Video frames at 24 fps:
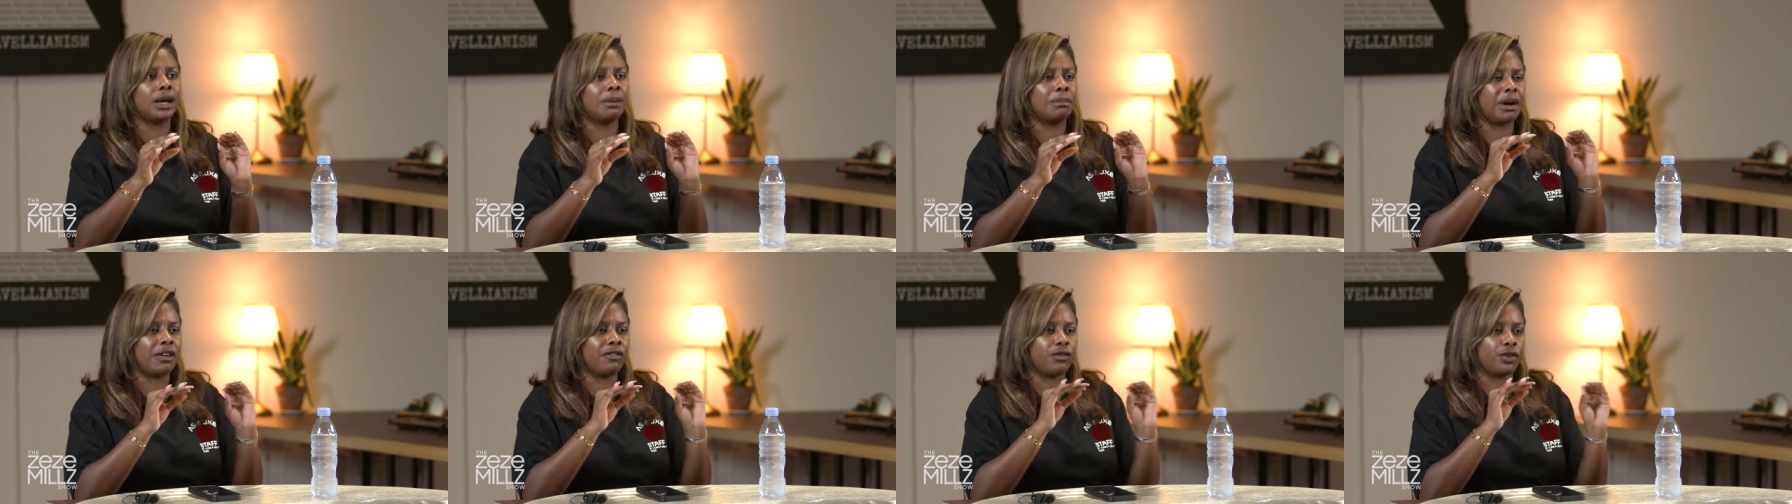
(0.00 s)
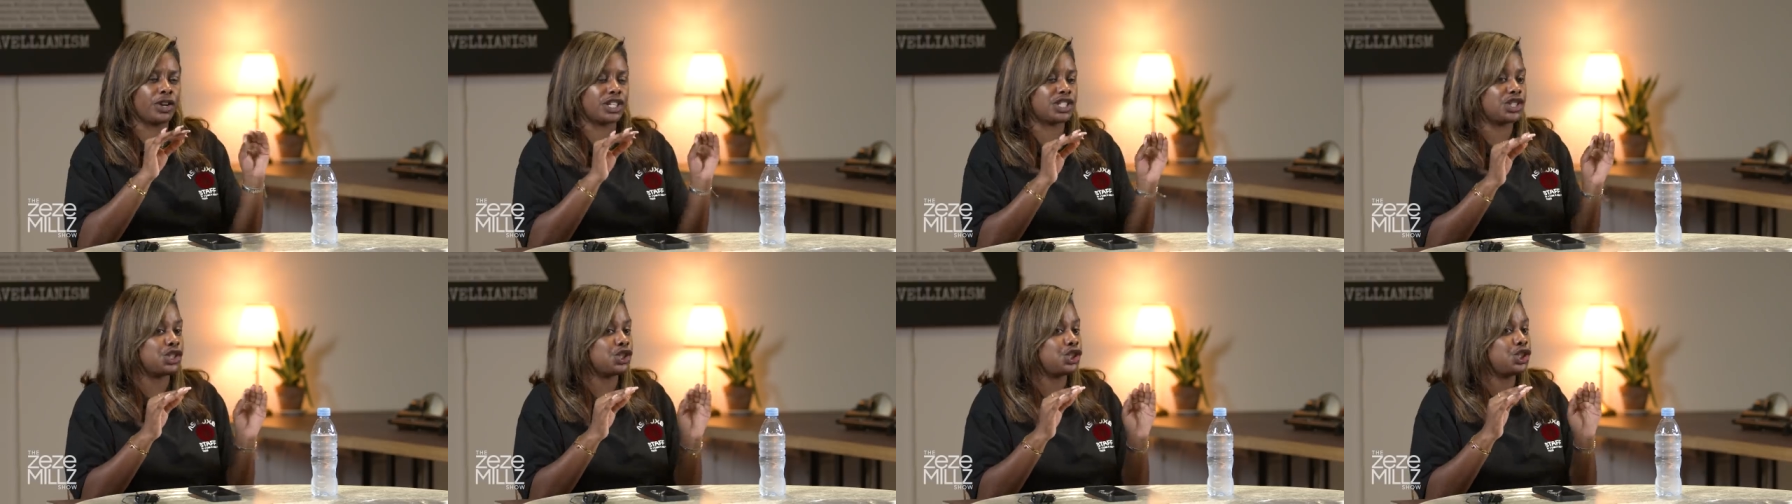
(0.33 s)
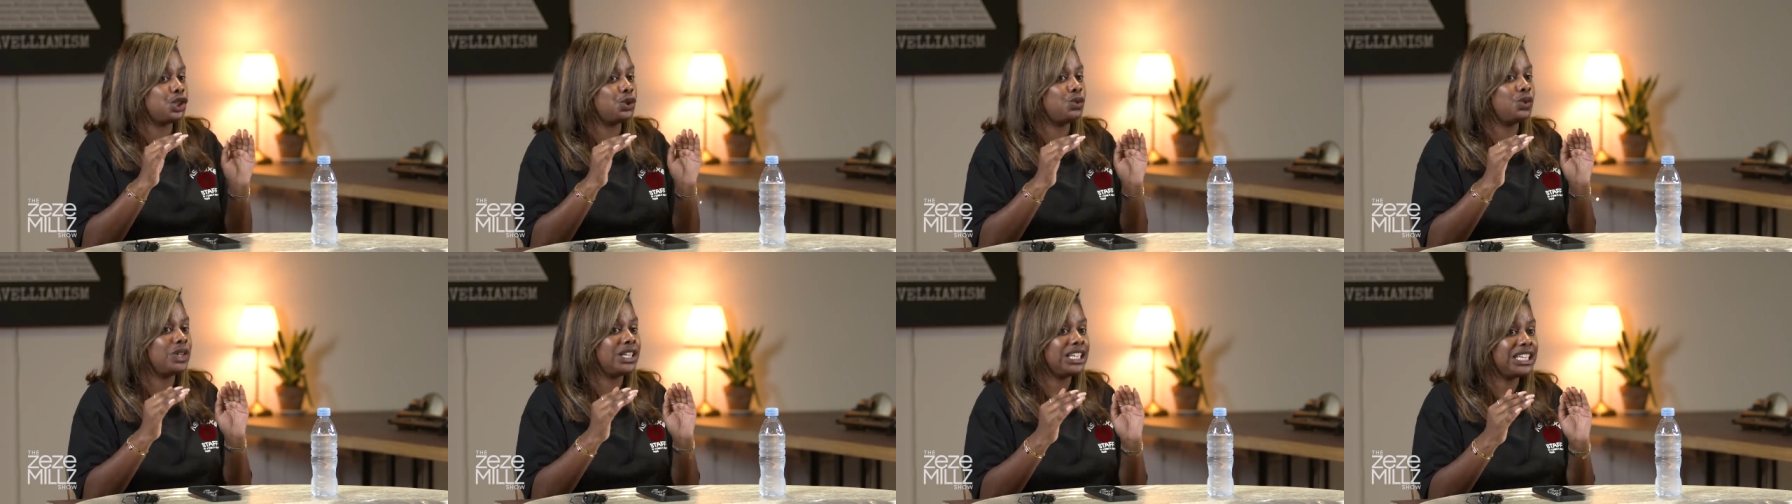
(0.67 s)
that my voice is
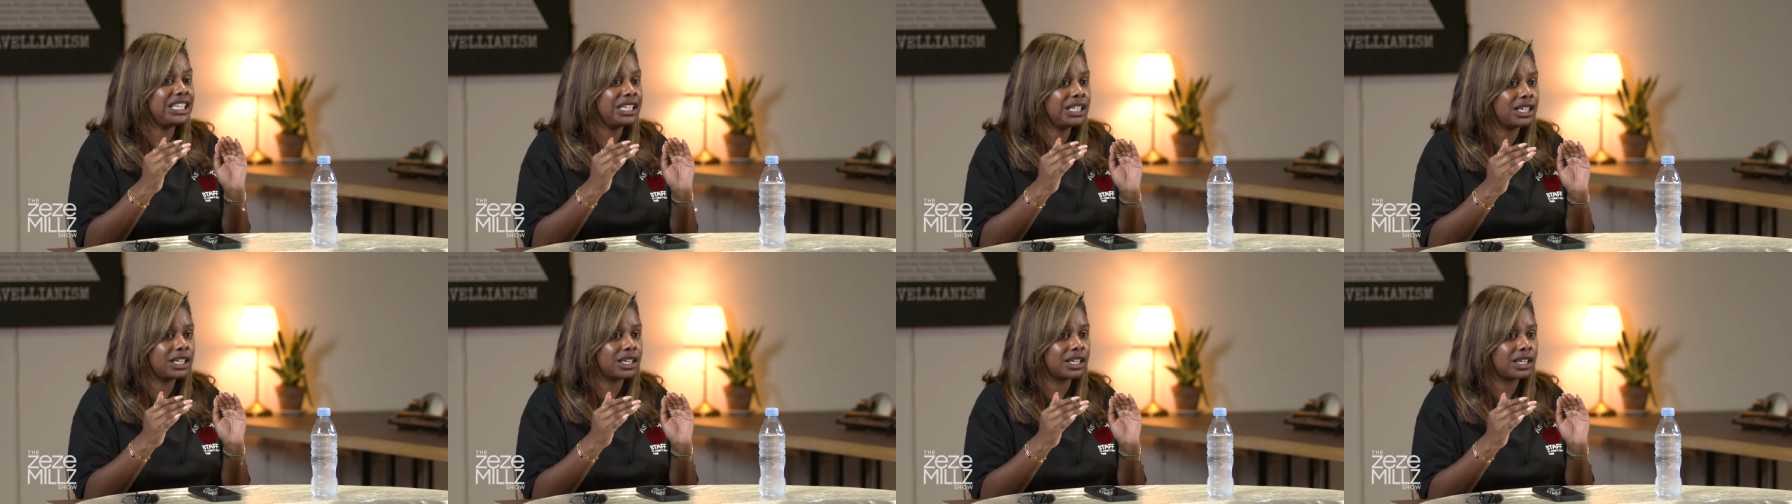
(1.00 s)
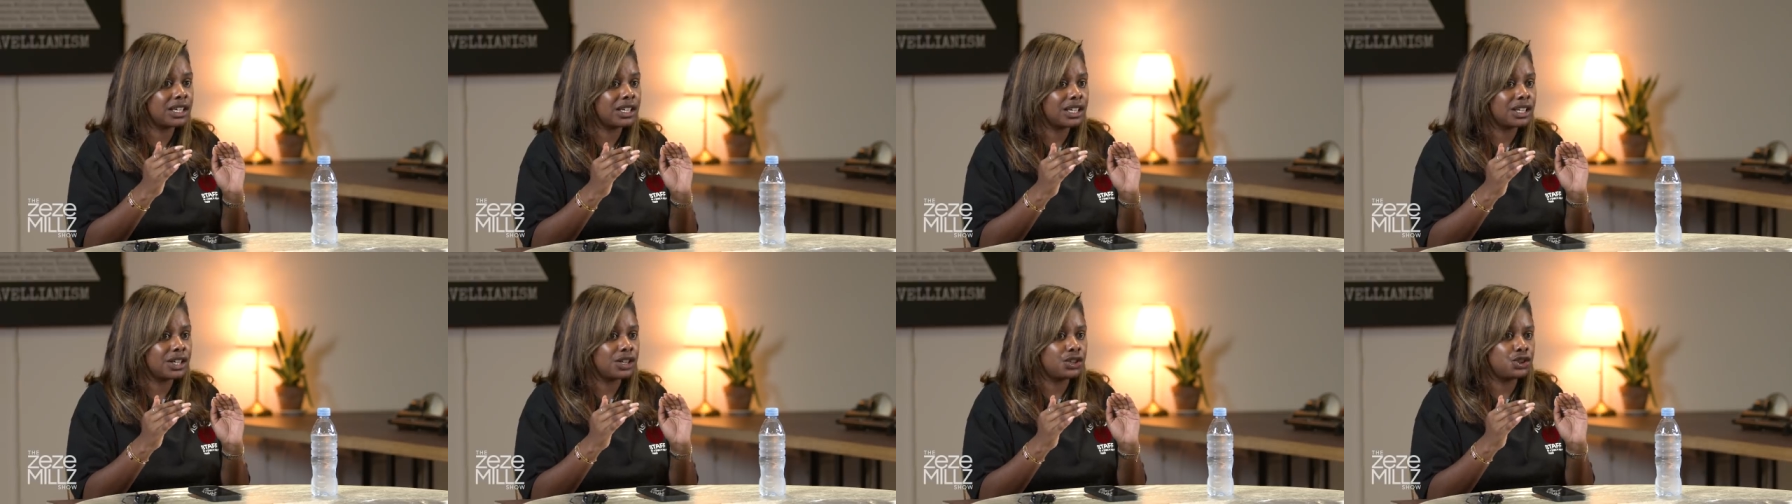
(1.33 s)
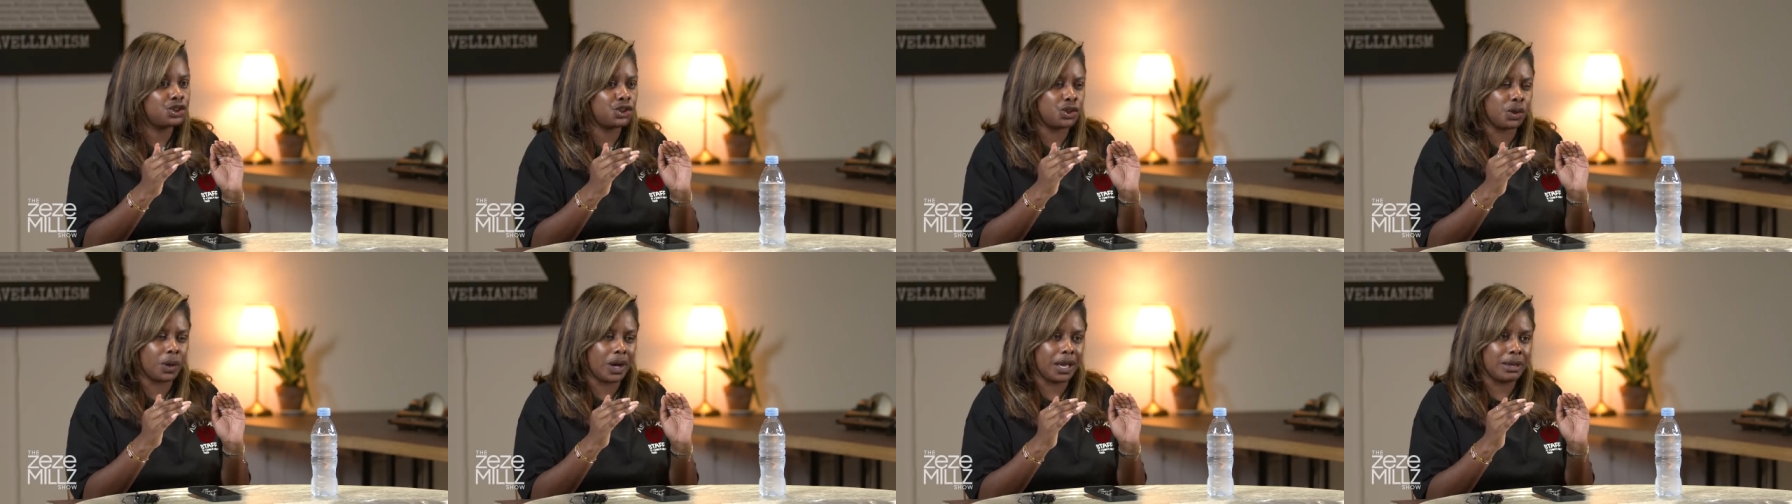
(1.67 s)
unique.
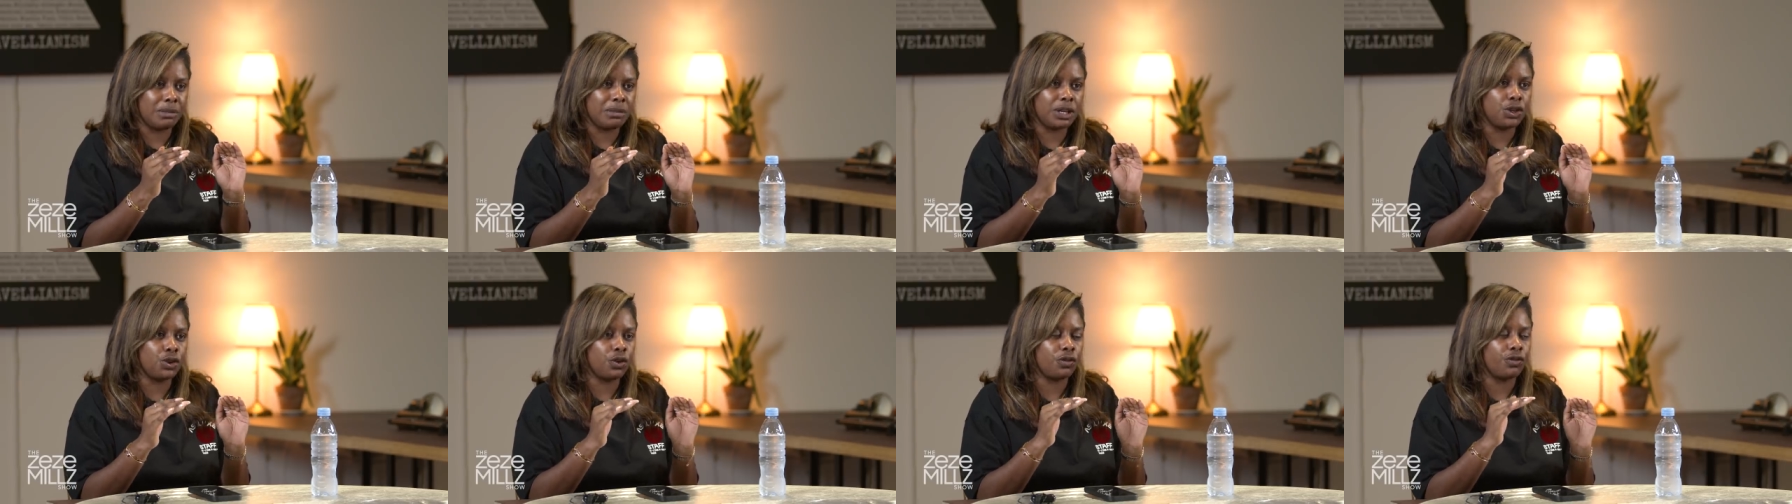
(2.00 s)
Do you know what I mean?